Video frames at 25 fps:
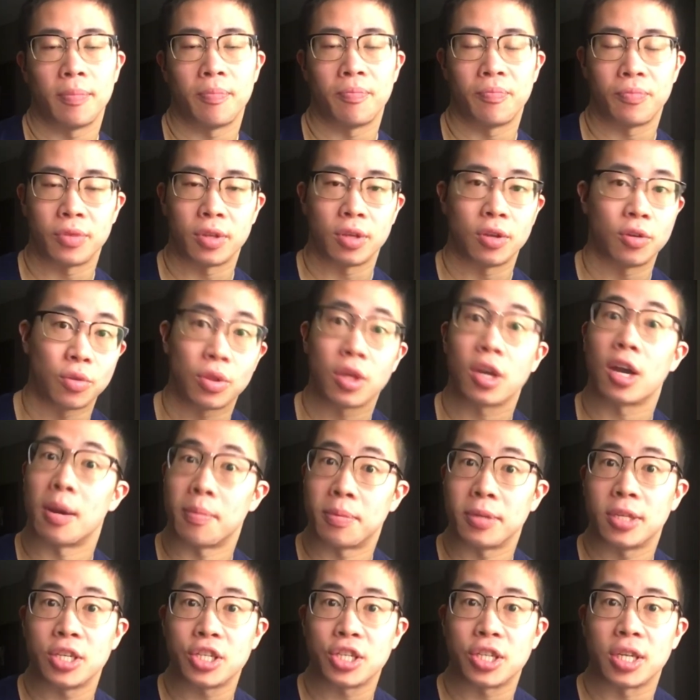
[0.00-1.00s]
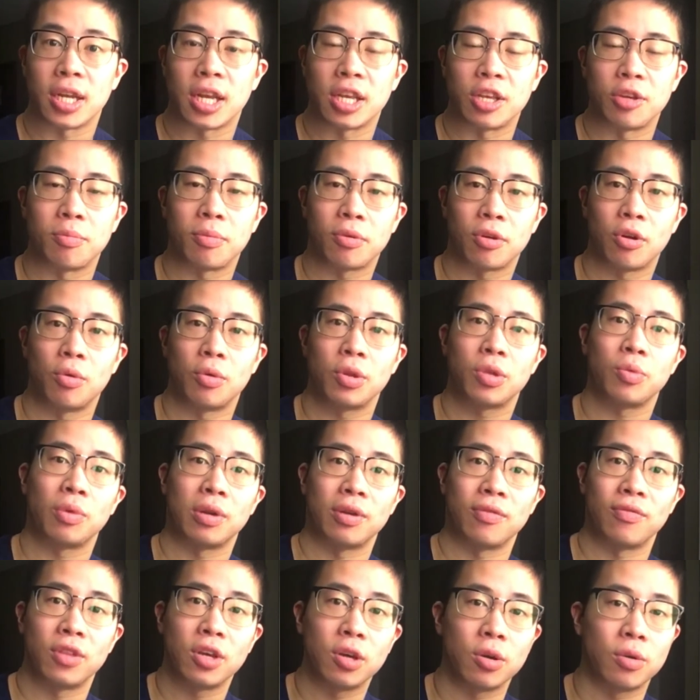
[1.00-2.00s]
you know, the competition and you go with one
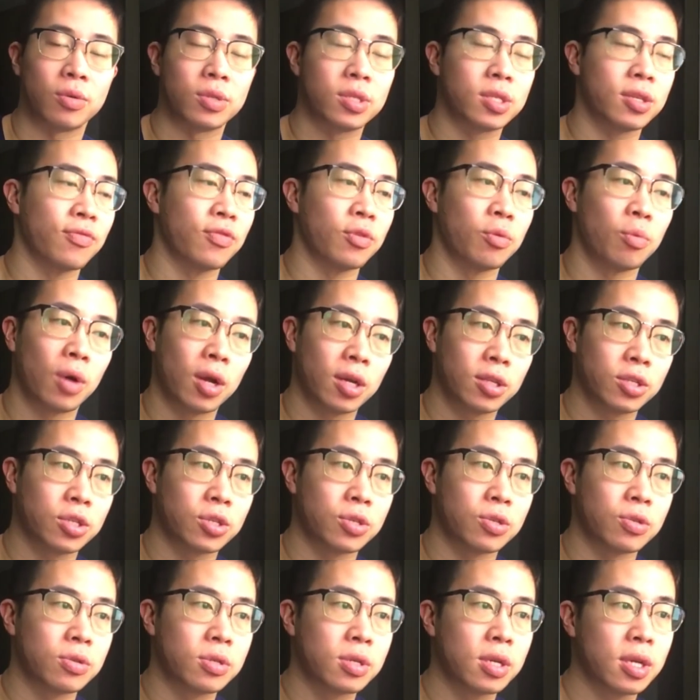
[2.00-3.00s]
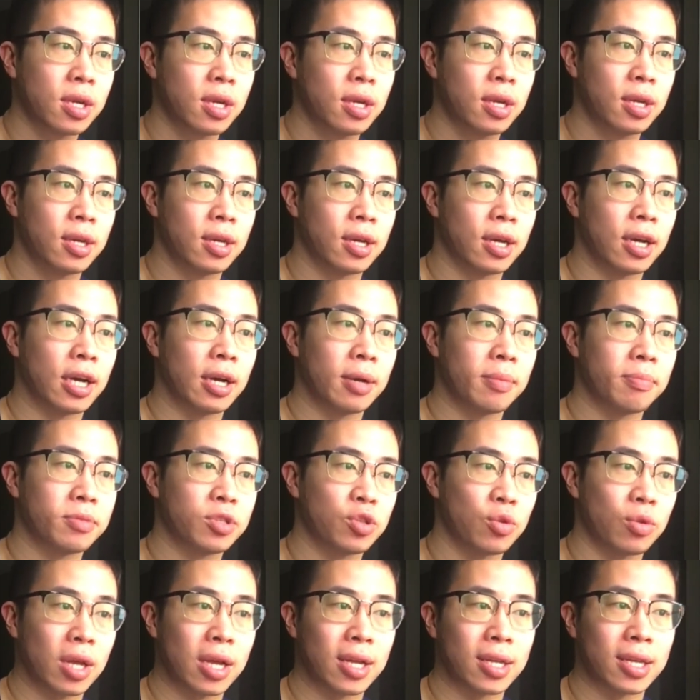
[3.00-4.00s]
of those if you want to.
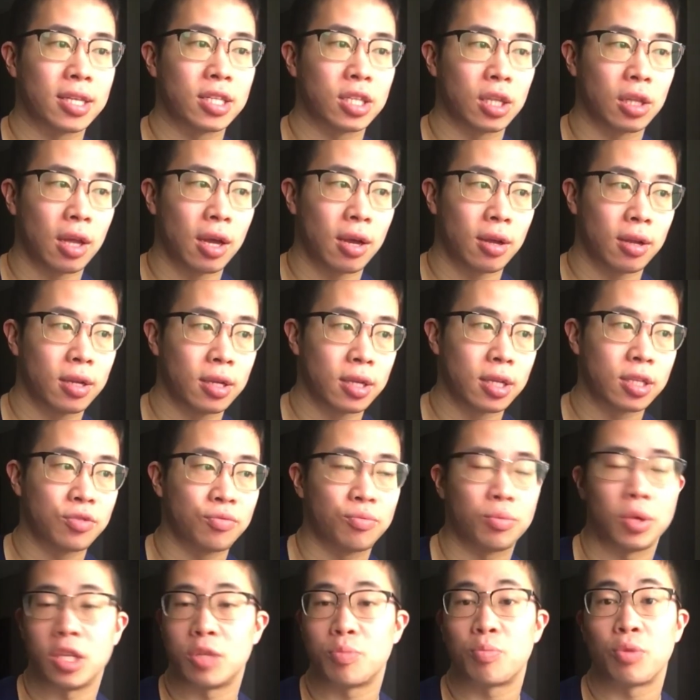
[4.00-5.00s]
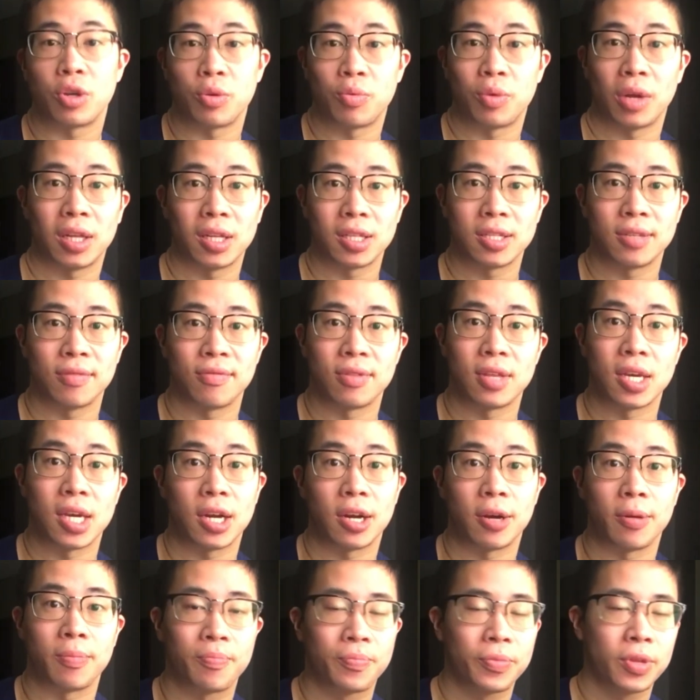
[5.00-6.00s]
So that is a lot, it's pretty relative
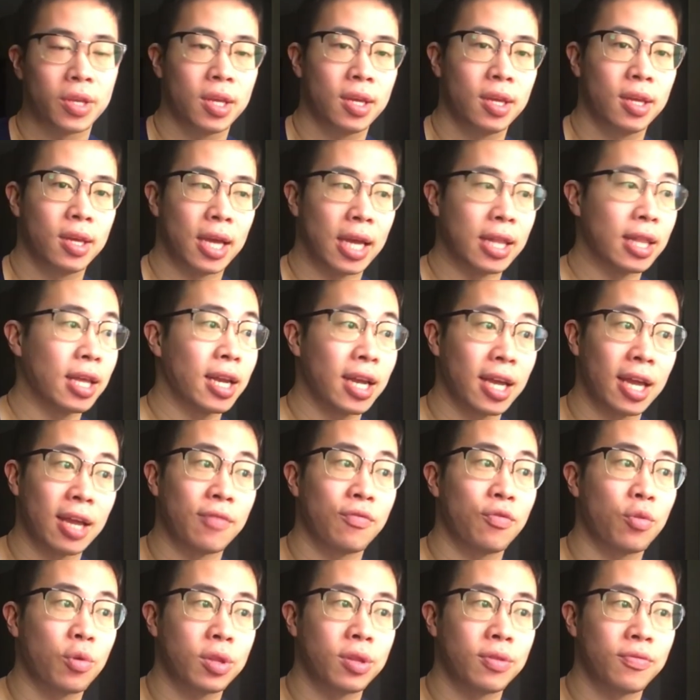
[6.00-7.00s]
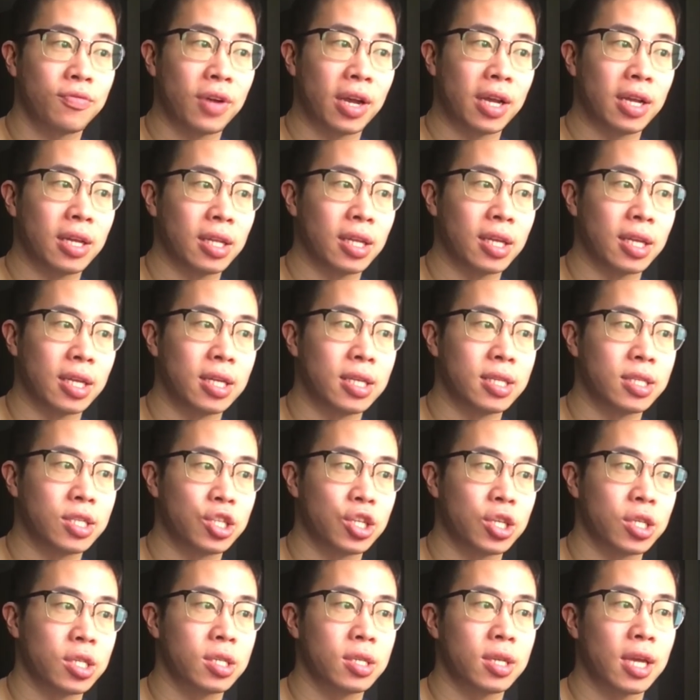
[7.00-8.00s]
there. And then again, fourth and finally is
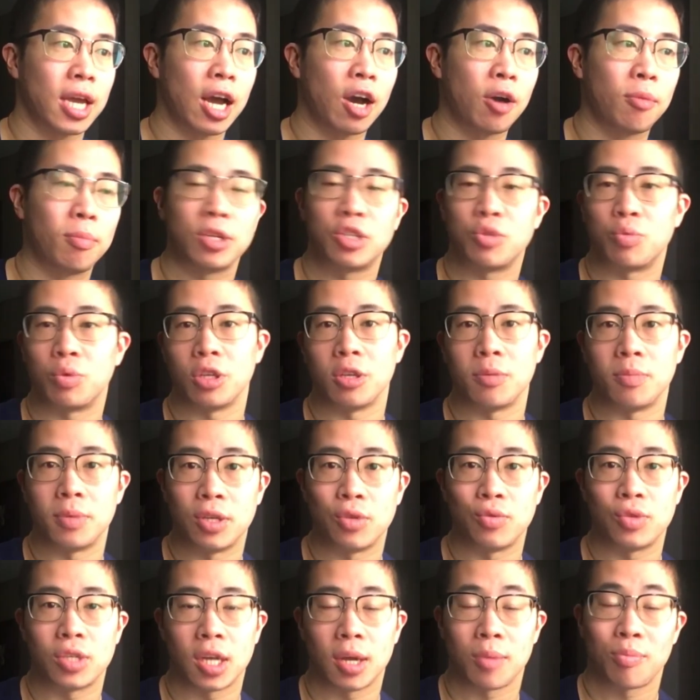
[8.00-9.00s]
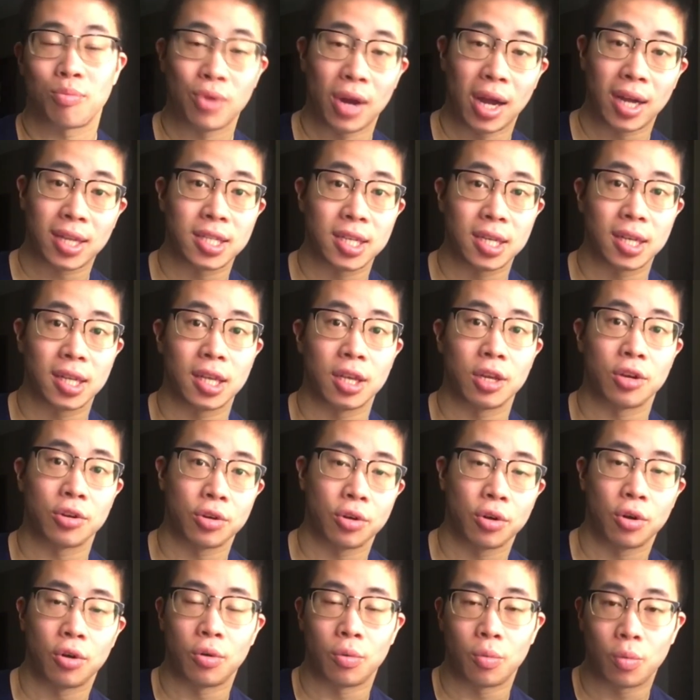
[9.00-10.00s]
just how much will you be using it practically in
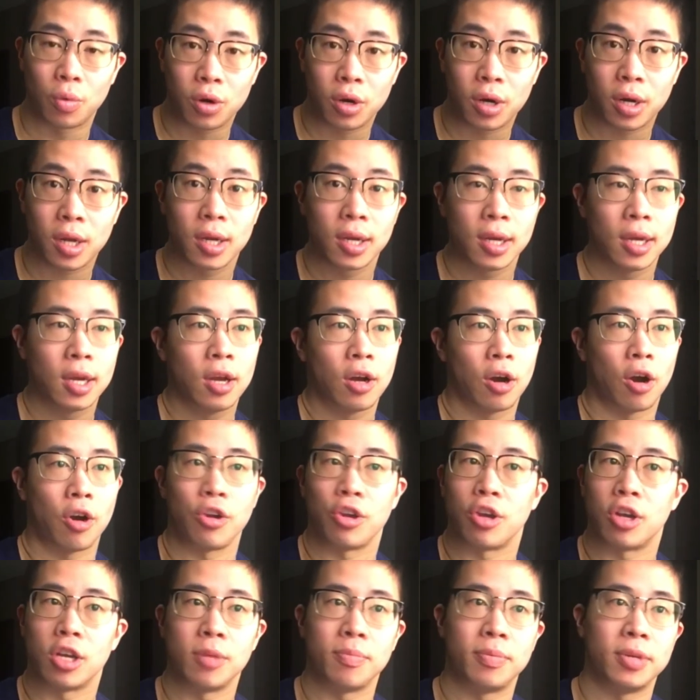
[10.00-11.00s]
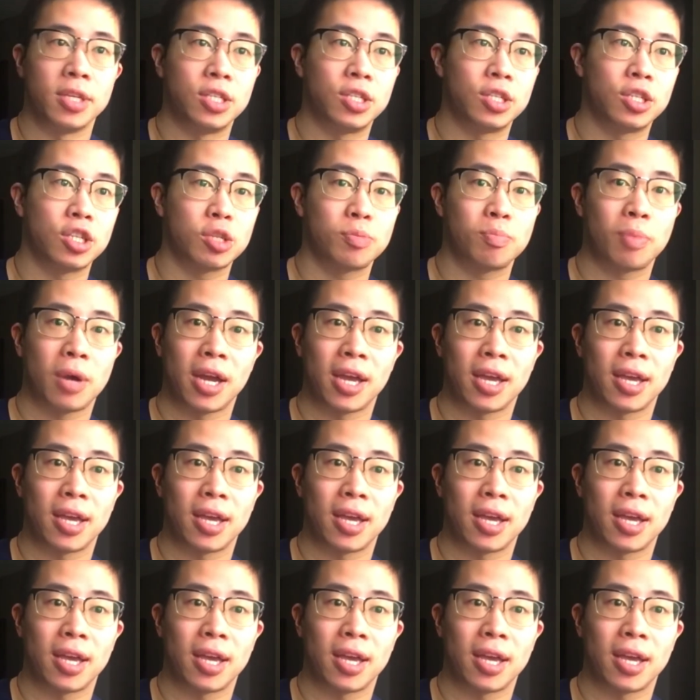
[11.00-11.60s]
your own work? Are you going to be just buying